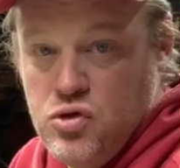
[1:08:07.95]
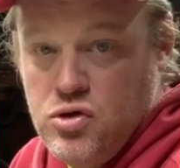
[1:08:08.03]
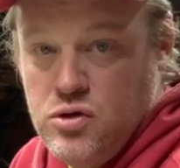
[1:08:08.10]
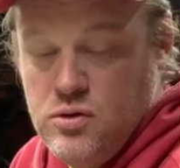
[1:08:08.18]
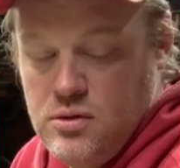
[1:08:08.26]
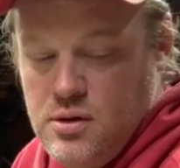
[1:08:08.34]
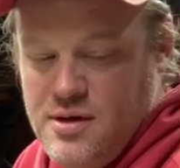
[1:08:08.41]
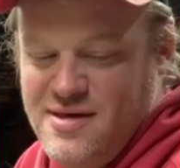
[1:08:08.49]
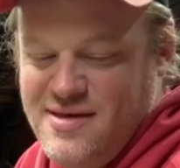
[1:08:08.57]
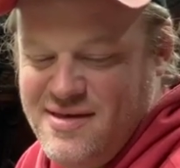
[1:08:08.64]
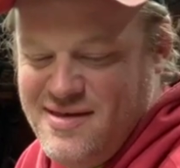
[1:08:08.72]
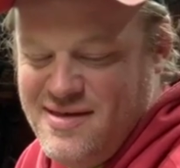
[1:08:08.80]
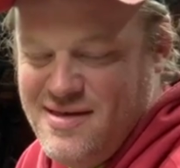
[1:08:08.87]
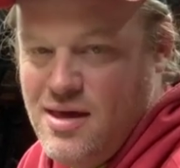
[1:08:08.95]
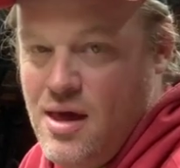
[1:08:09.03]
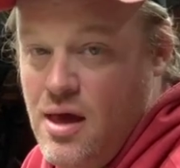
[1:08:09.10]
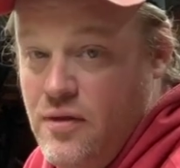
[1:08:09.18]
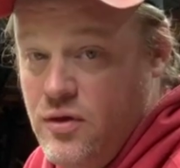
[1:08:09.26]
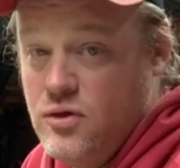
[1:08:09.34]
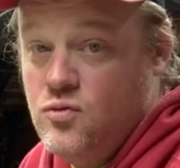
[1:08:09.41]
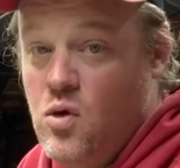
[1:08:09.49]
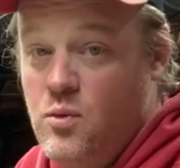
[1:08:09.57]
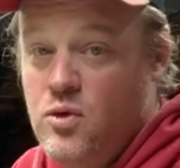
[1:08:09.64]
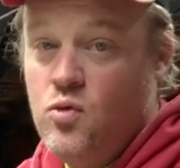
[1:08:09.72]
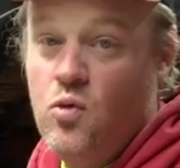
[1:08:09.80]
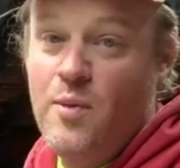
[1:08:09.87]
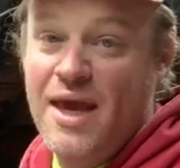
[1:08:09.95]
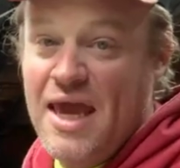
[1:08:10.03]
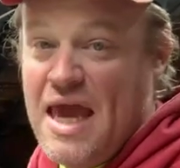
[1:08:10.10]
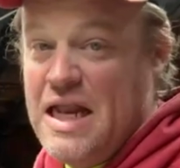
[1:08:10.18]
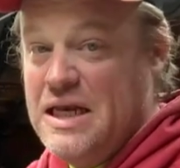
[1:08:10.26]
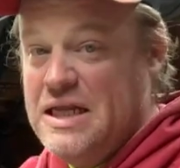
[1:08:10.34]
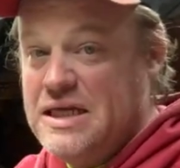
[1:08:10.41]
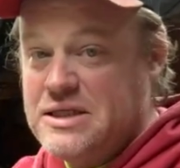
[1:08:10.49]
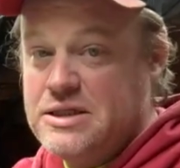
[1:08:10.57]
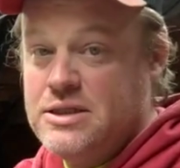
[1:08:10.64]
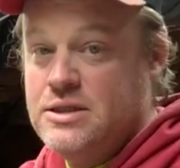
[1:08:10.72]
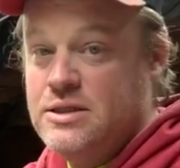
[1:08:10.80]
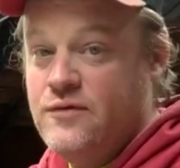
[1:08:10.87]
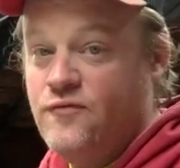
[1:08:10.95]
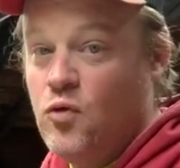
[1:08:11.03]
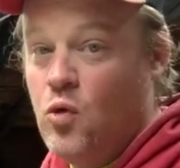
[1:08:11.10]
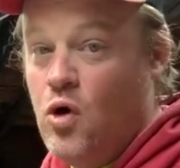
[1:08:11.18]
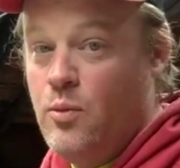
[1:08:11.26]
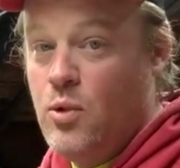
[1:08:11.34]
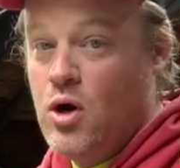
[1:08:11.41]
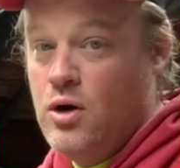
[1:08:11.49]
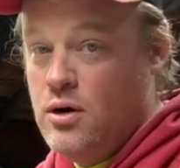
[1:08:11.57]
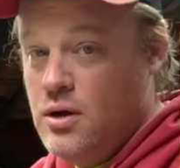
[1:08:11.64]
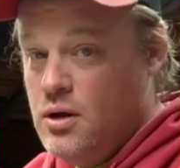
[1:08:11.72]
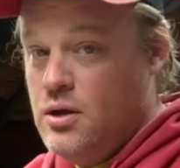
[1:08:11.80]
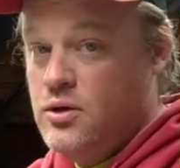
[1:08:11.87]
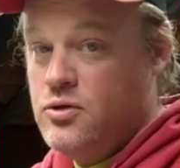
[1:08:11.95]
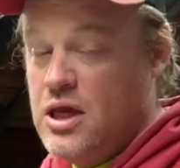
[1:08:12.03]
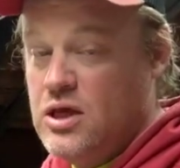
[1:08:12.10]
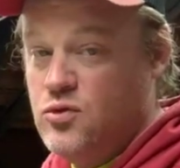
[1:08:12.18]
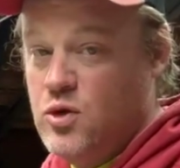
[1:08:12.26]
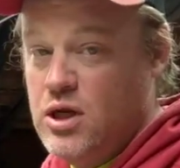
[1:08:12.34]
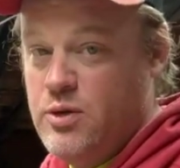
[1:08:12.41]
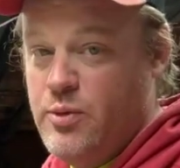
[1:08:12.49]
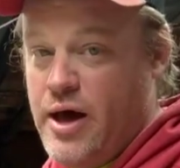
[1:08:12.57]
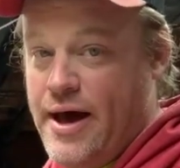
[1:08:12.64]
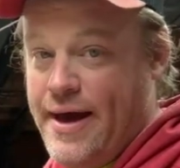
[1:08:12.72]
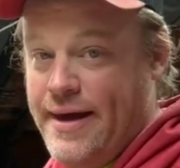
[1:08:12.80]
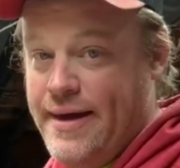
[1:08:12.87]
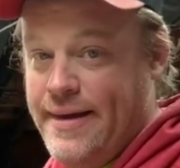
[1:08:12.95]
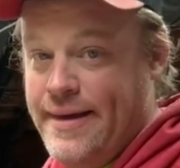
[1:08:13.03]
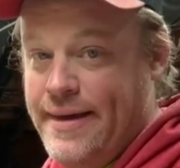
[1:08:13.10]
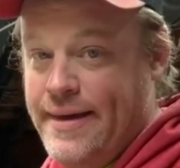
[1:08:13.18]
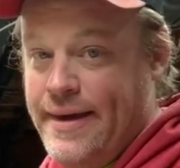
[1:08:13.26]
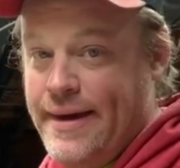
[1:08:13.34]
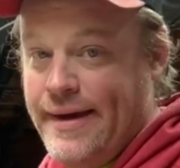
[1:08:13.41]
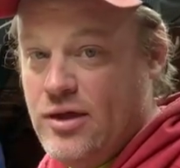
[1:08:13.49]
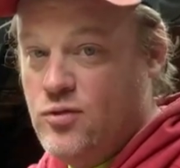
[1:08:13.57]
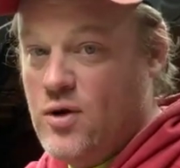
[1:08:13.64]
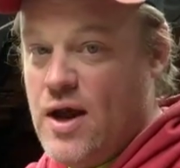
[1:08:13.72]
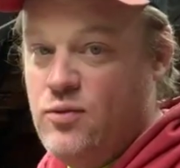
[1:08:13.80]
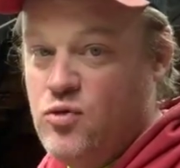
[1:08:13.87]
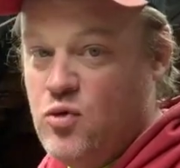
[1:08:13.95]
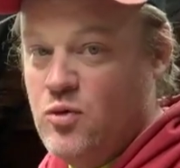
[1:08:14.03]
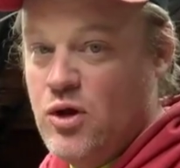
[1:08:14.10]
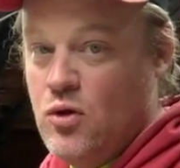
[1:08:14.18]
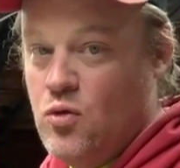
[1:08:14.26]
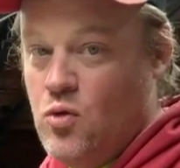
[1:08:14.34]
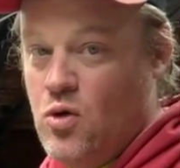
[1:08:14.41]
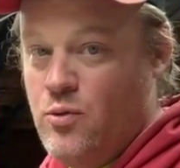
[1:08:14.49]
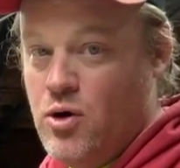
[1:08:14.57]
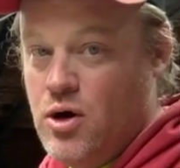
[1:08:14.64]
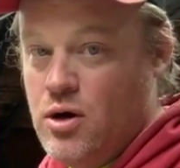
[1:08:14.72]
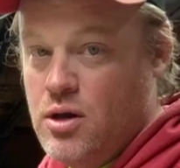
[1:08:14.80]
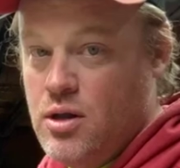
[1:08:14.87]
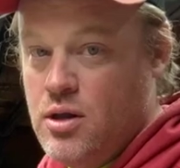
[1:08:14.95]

Usually, this woman will make a list for Walmart, things we need to buy. And guess what happens when we go to Walmart?